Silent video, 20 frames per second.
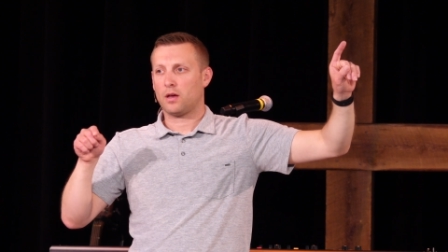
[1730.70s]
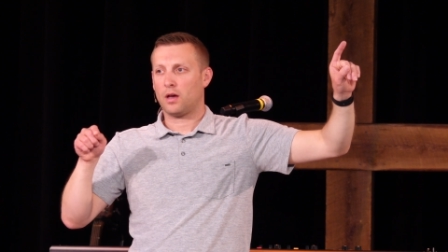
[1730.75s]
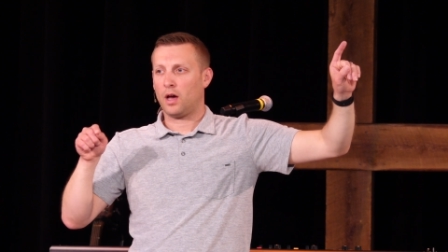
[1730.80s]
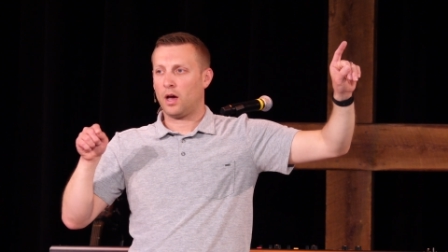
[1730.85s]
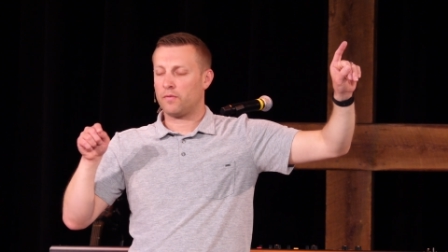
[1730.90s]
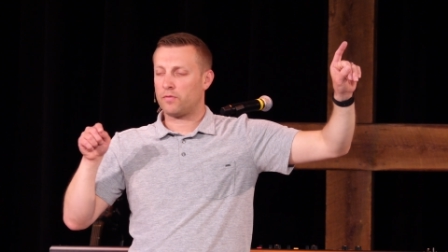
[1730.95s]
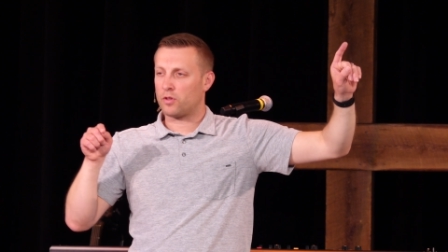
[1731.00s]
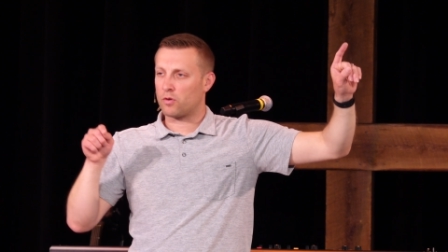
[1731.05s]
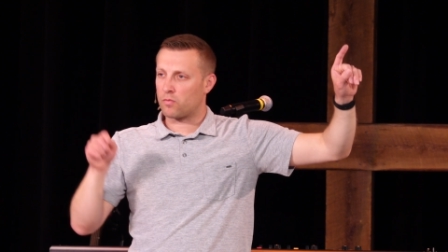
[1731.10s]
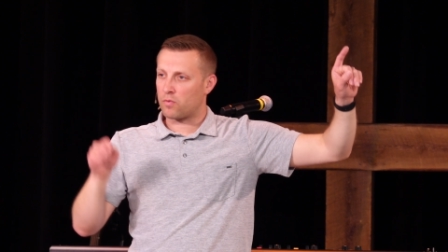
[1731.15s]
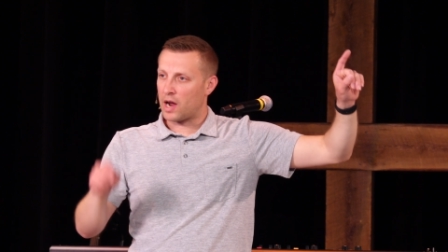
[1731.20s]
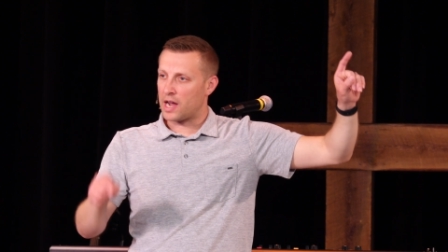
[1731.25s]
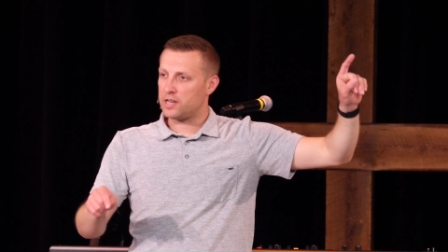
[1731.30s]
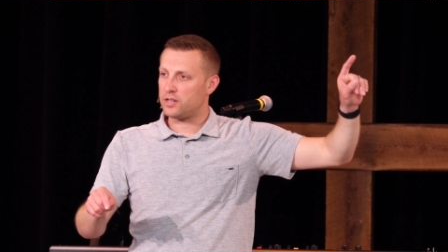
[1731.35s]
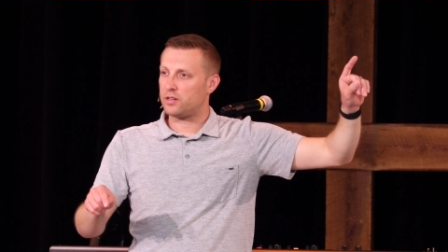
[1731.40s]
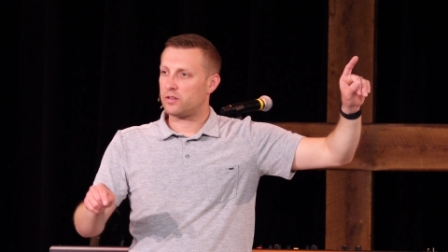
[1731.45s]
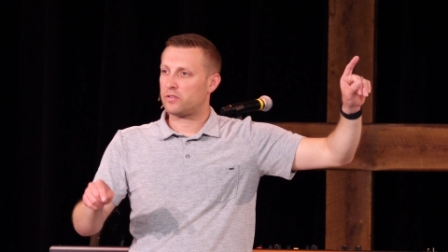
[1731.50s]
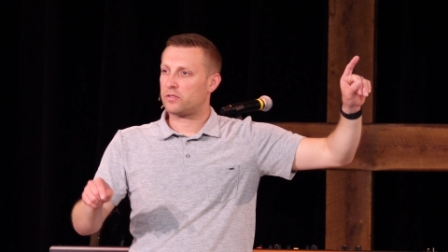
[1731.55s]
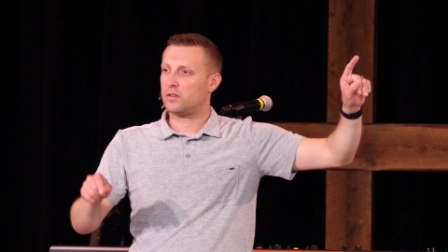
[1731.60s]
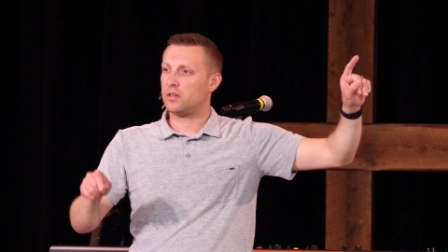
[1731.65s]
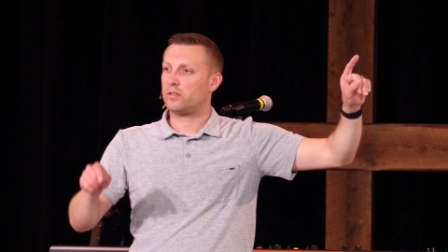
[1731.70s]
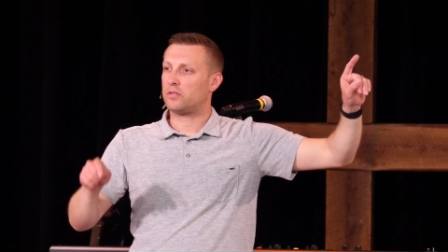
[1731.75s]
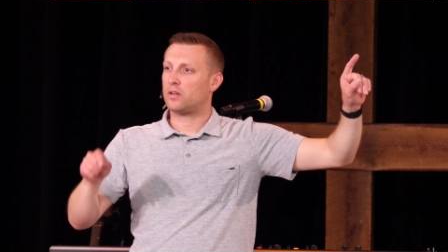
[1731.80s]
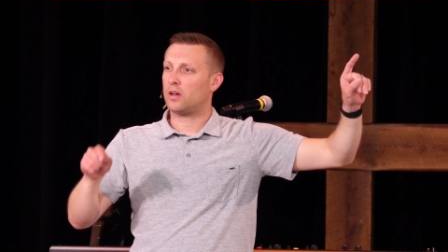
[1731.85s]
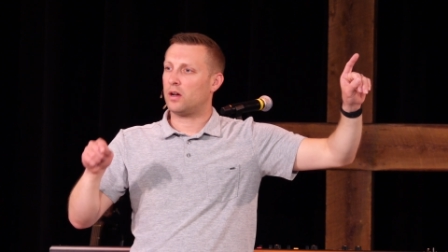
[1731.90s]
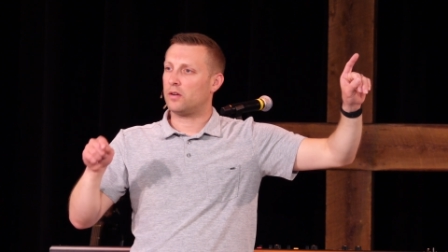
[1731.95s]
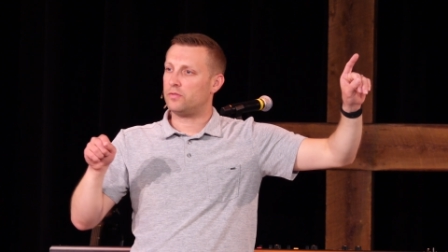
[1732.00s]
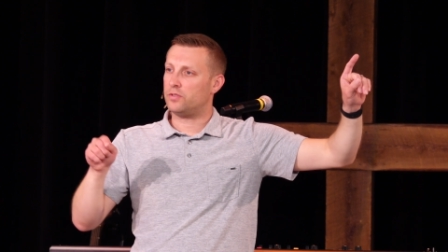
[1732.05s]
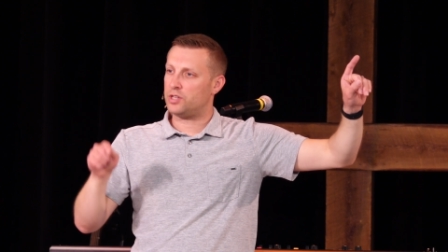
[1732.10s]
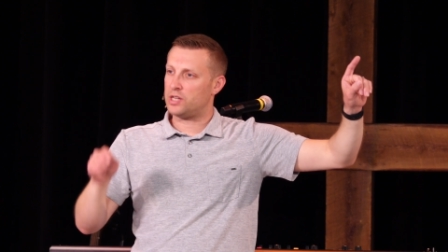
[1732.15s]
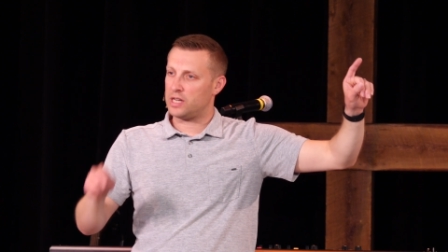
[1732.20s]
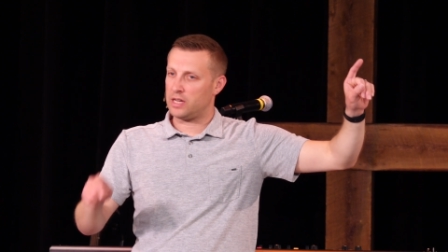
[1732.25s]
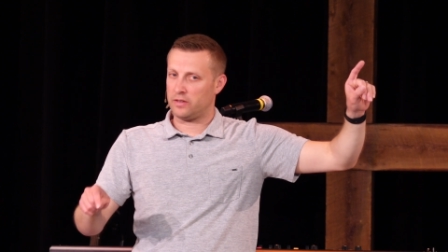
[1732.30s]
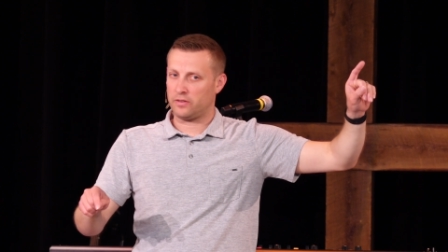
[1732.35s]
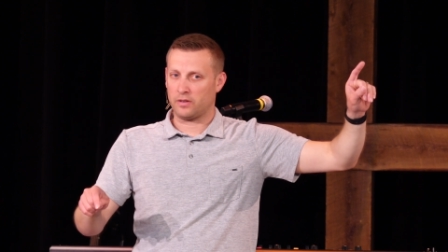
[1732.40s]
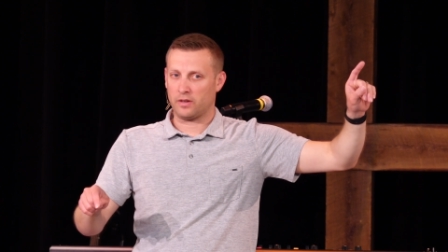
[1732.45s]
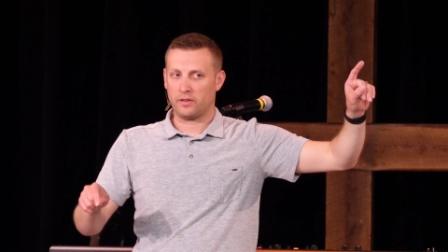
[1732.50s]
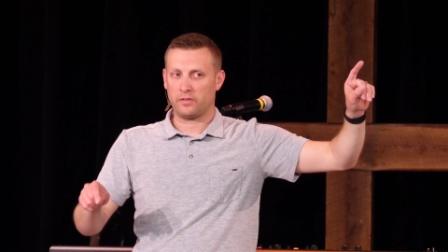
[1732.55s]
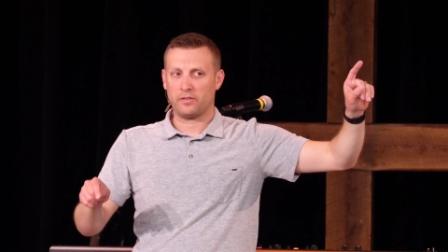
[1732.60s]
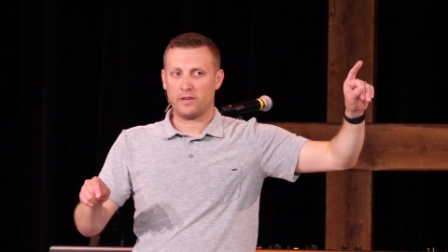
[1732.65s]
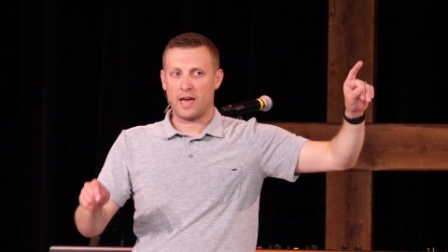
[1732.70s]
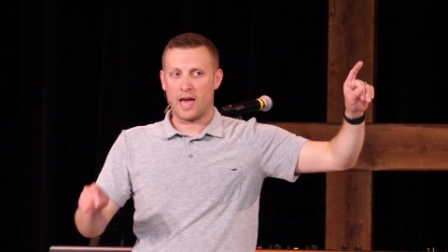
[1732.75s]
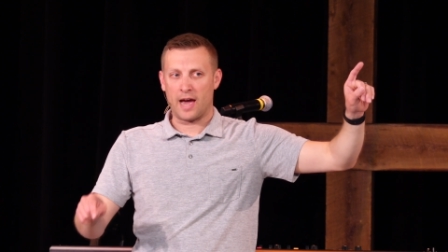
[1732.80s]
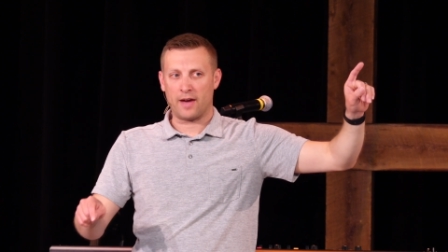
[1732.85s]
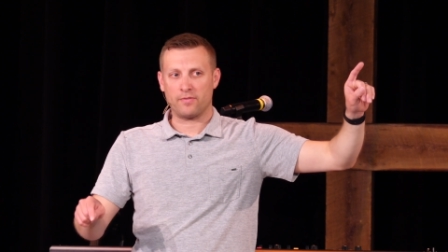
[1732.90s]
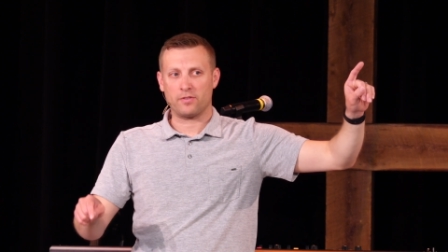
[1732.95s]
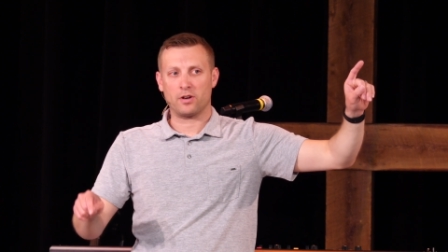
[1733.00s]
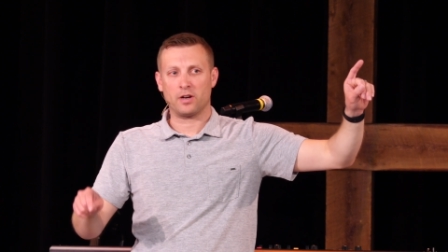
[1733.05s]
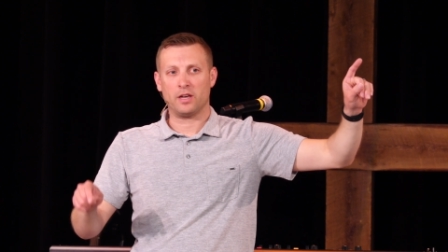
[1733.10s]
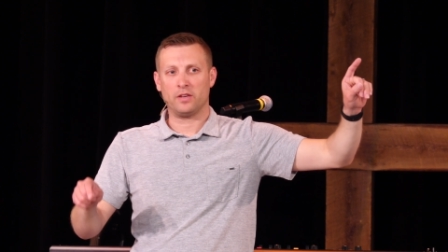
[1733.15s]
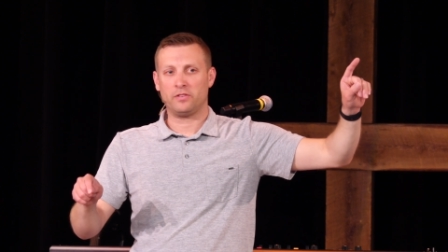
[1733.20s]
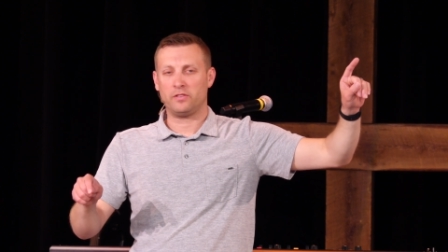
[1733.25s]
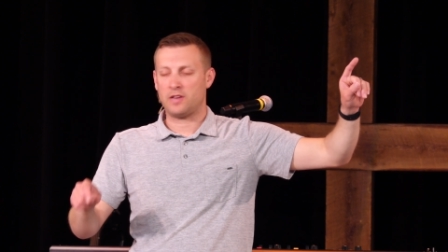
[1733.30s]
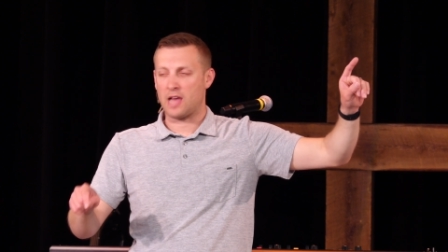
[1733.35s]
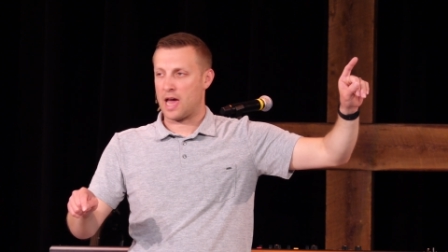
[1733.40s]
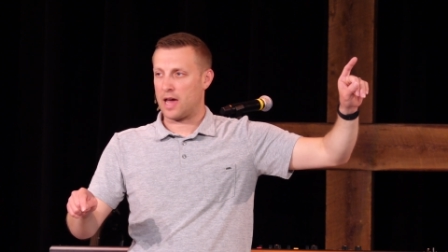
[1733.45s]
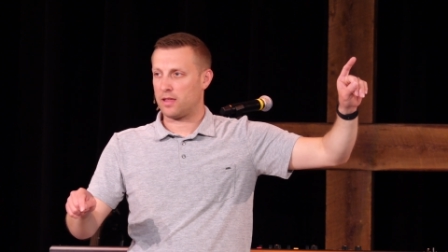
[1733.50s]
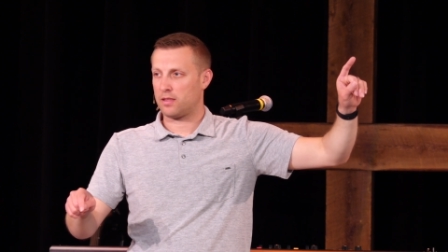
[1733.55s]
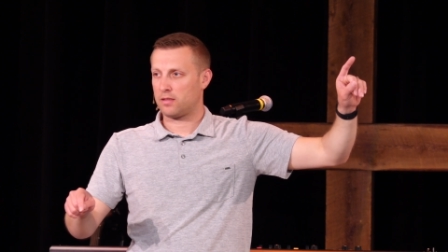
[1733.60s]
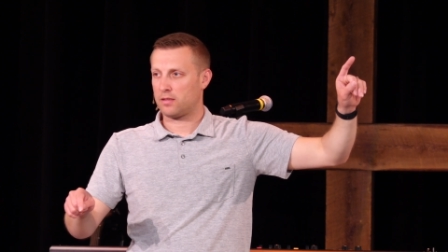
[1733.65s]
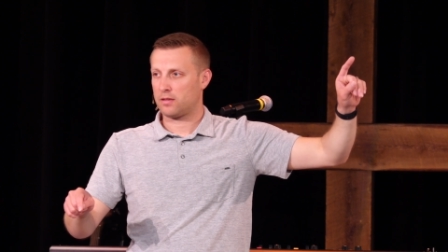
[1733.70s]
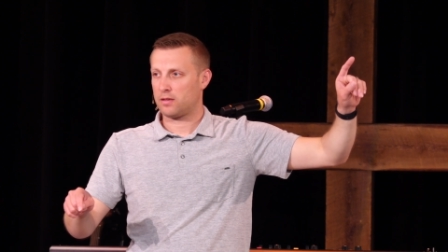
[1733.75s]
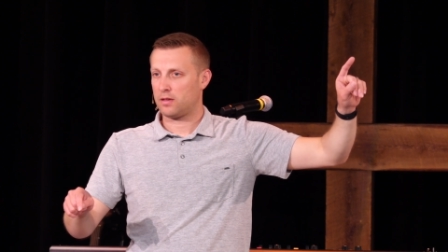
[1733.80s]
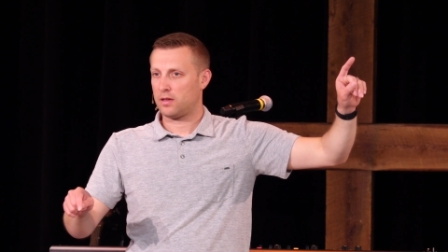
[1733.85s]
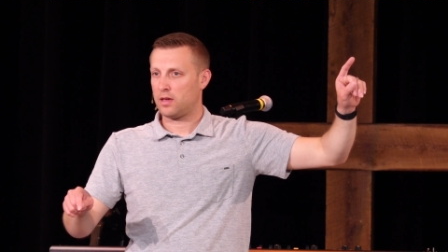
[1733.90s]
of the righteousness of Jesus after his death